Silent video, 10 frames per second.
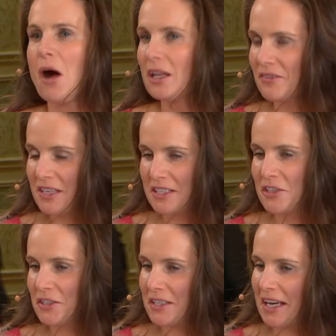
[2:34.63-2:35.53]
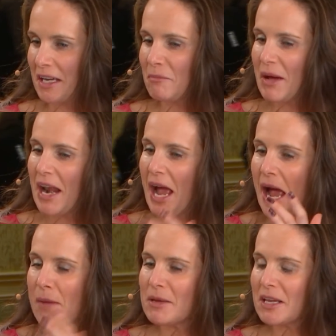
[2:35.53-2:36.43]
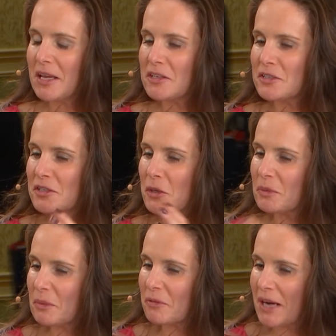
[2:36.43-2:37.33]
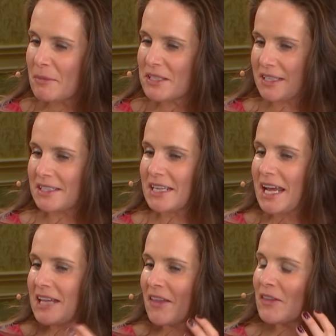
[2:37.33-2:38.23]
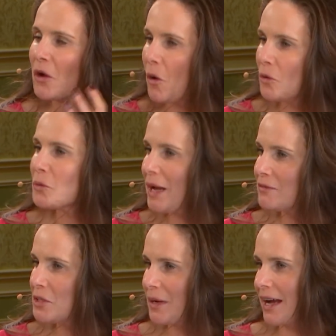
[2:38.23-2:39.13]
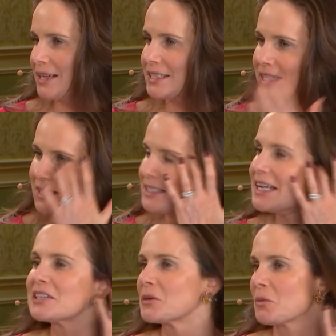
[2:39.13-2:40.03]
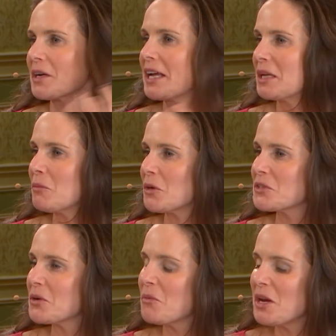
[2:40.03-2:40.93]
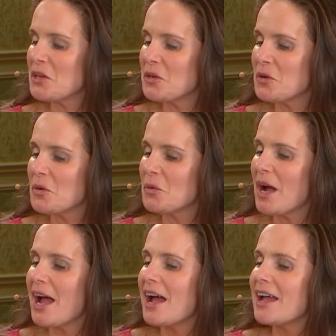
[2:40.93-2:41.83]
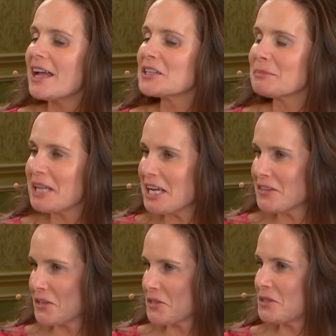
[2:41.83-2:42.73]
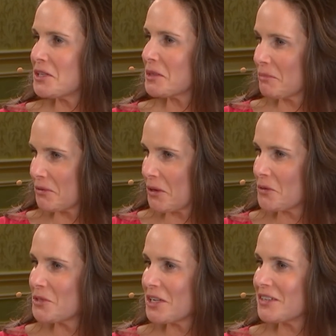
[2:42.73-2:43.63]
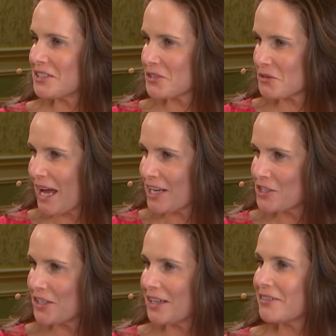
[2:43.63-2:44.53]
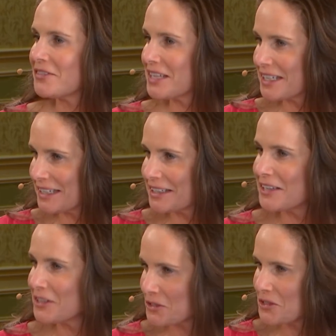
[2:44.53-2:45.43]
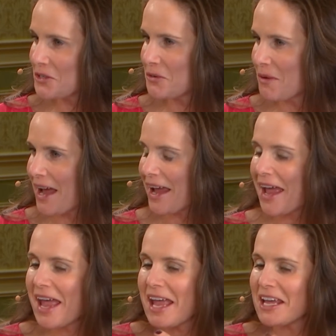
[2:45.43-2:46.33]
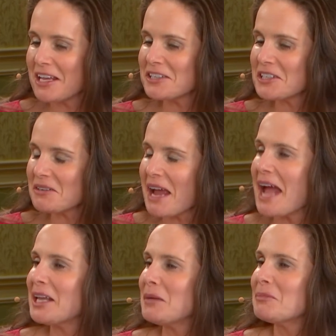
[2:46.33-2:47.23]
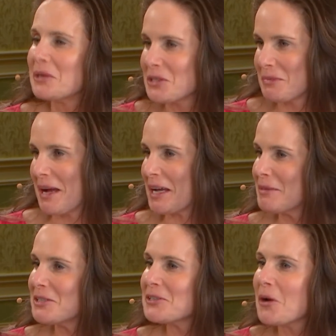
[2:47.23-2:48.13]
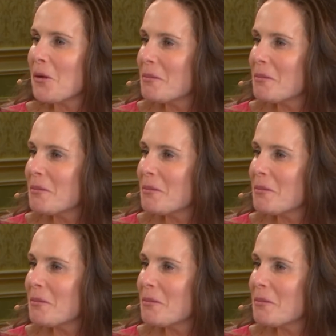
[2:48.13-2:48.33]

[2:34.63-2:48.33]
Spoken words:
all of these in just a second, but the premise is that the old way of doing IT doesn't work anymore. So when you explain this approach and this strategy of thinking in this new way, is there any pushback? I mean, so